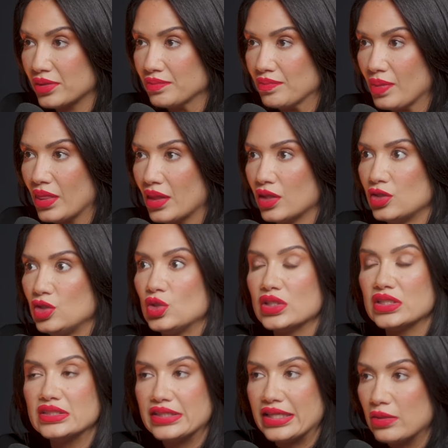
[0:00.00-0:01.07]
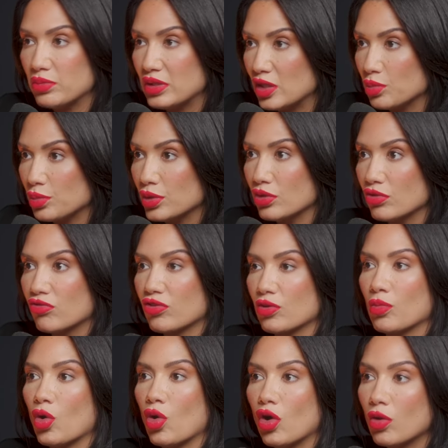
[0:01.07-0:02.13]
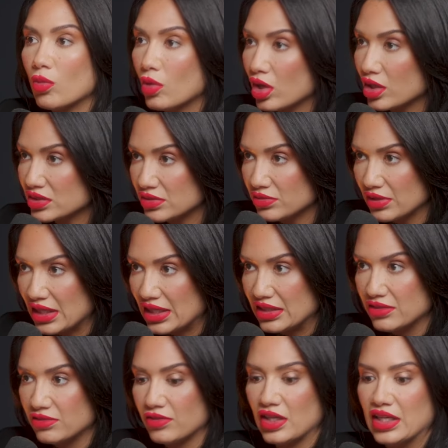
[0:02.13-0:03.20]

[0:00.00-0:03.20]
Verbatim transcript: Mm -hmm. You can date people from all walks of life,